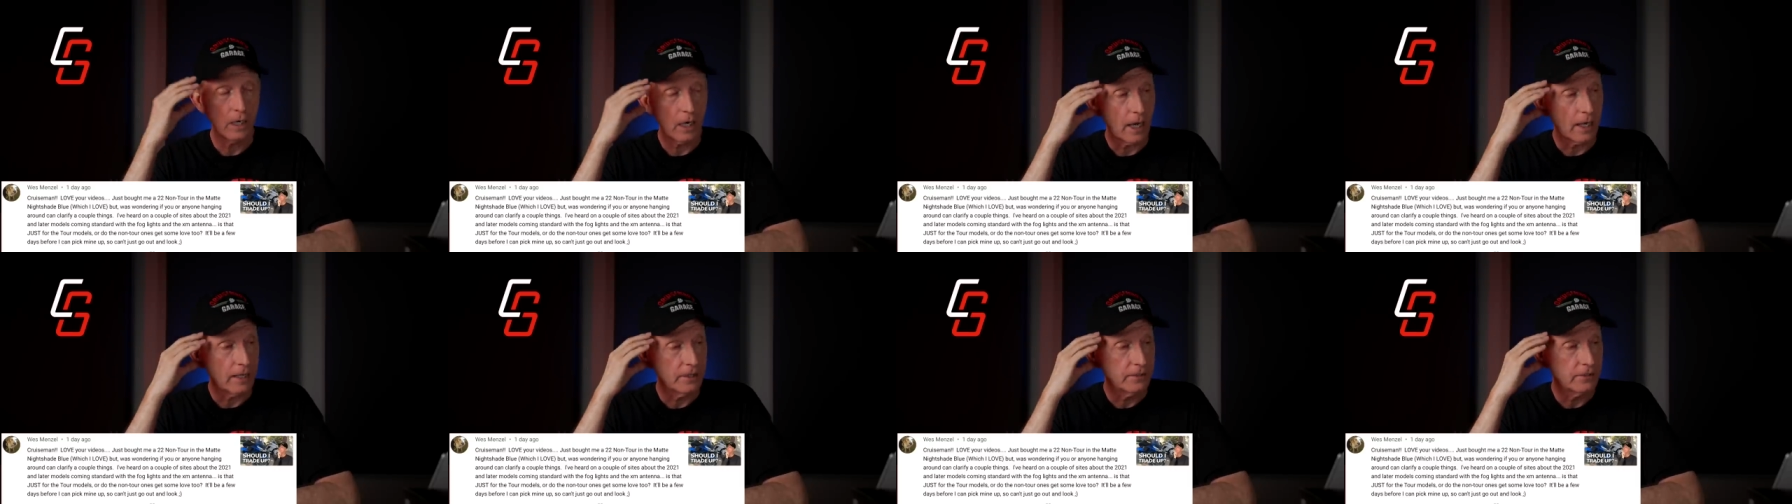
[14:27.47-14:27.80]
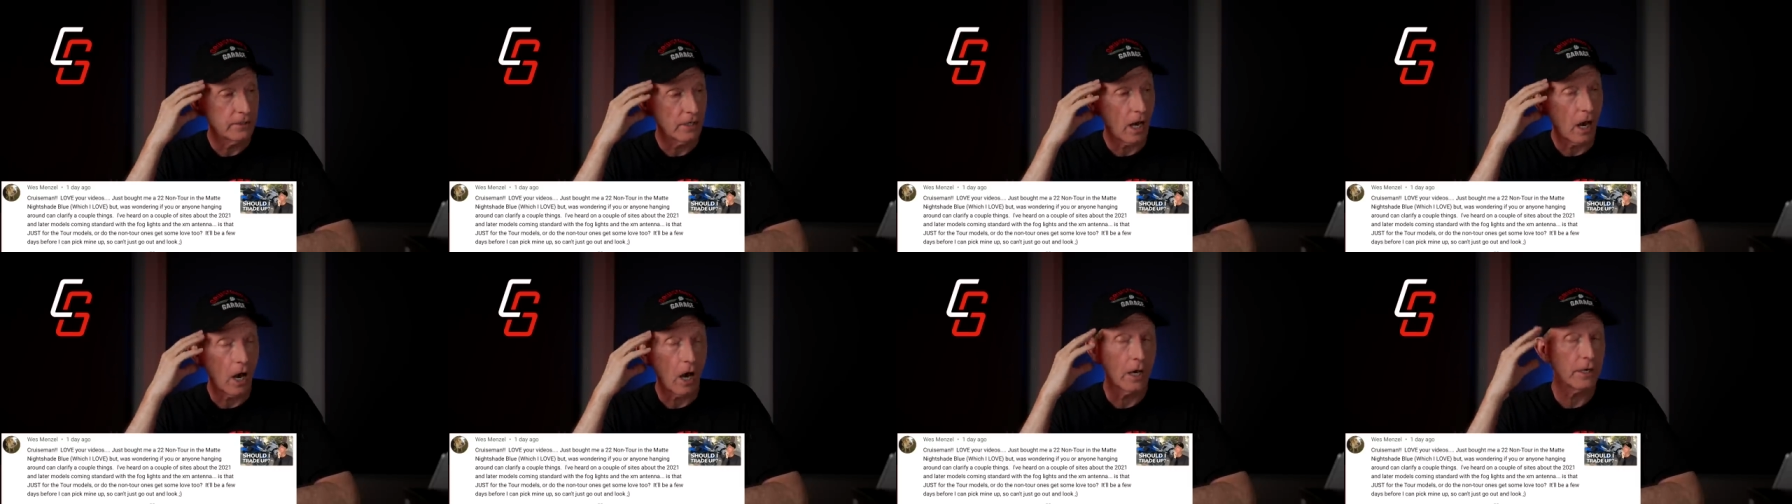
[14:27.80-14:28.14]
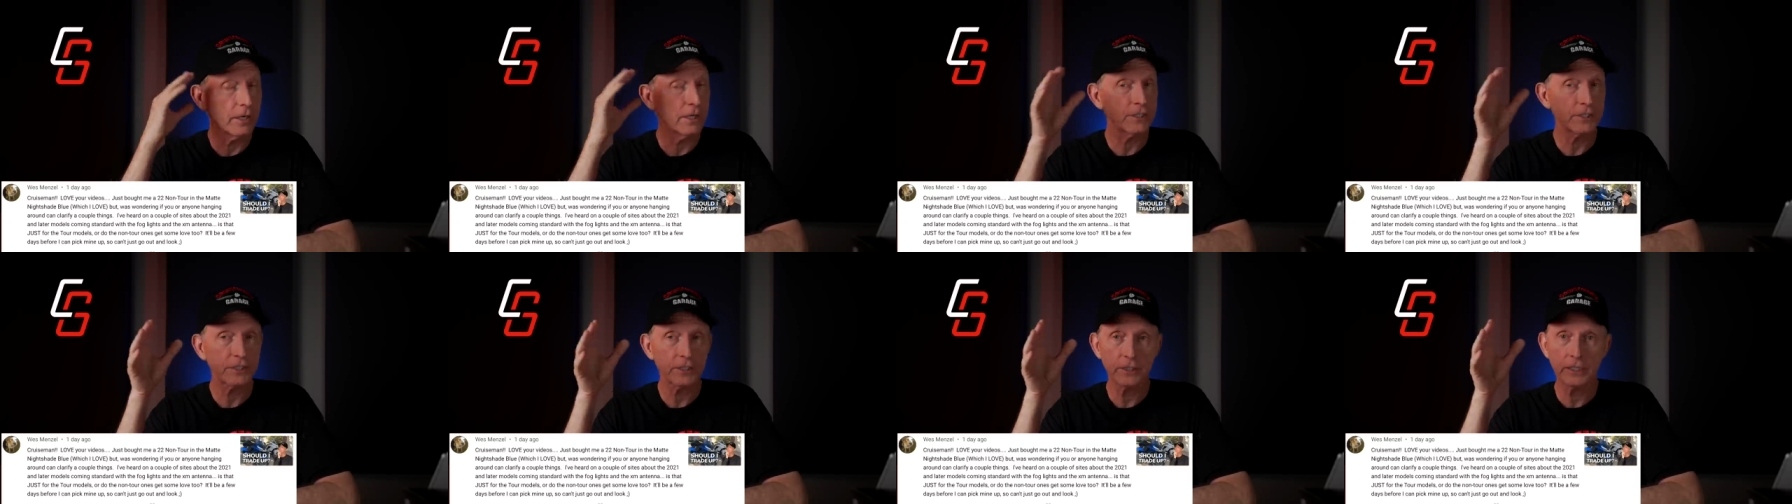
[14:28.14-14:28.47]
I
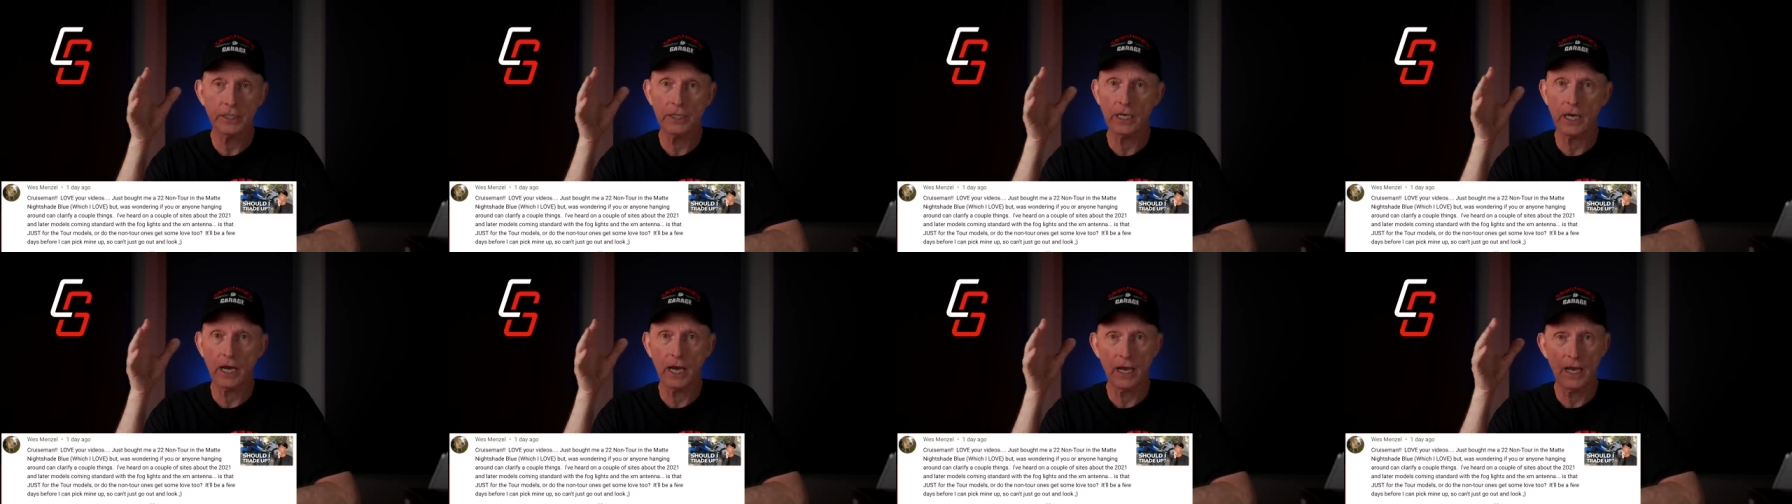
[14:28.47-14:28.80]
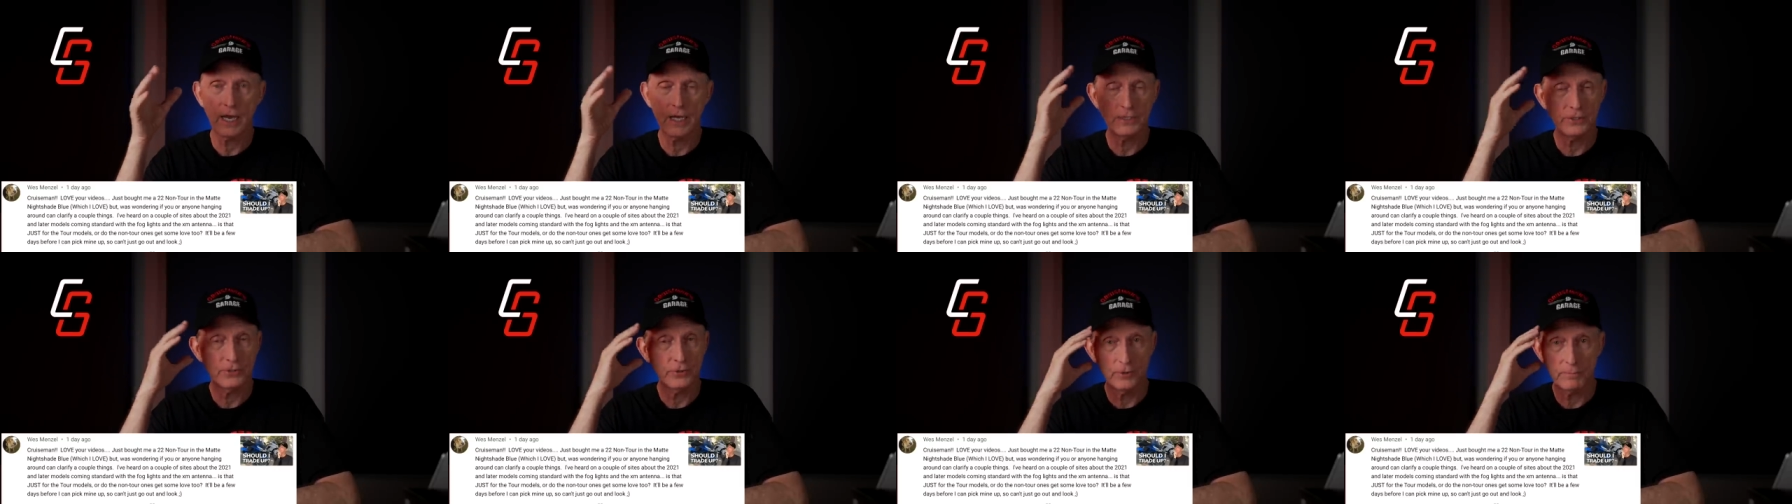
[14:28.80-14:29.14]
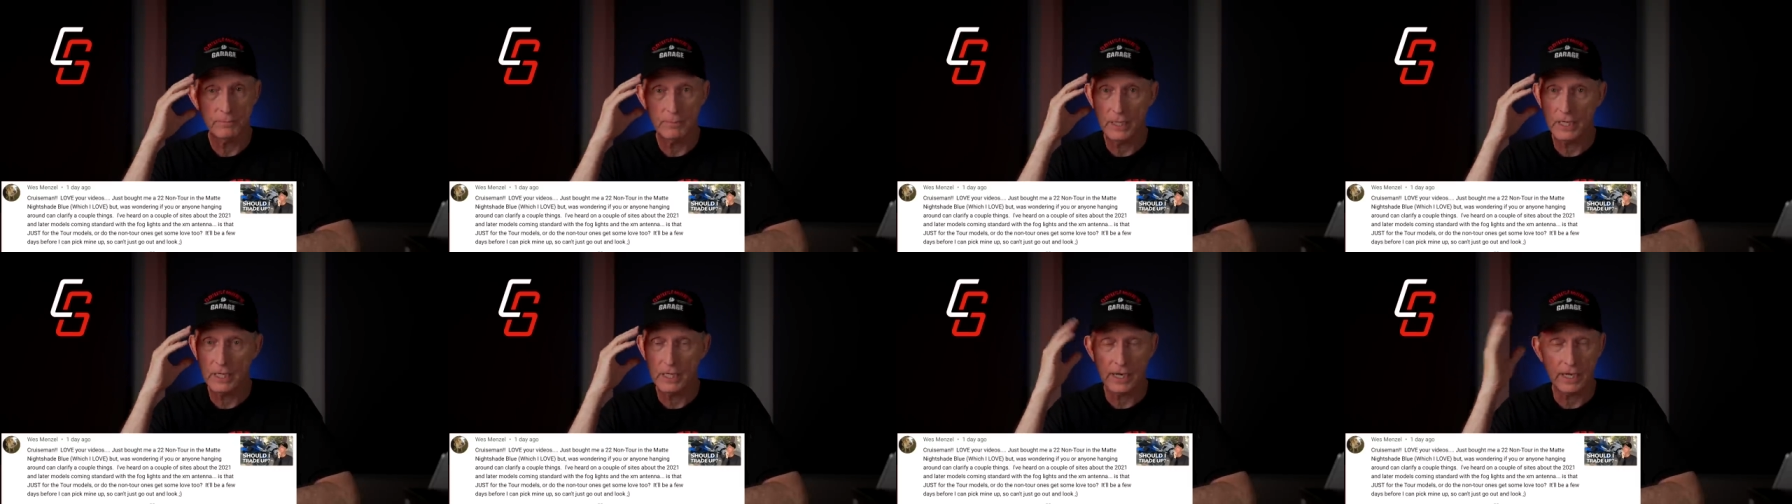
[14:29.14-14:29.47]
honestly, I hate to
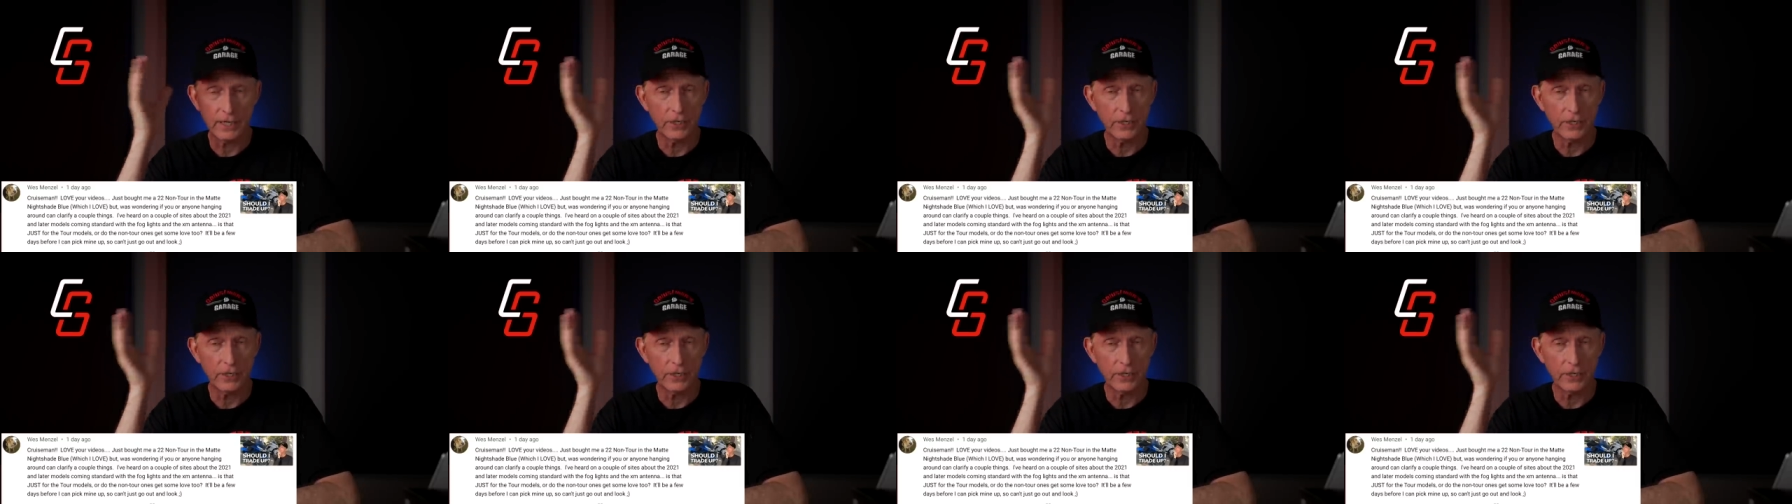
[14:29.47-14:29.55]
admit it,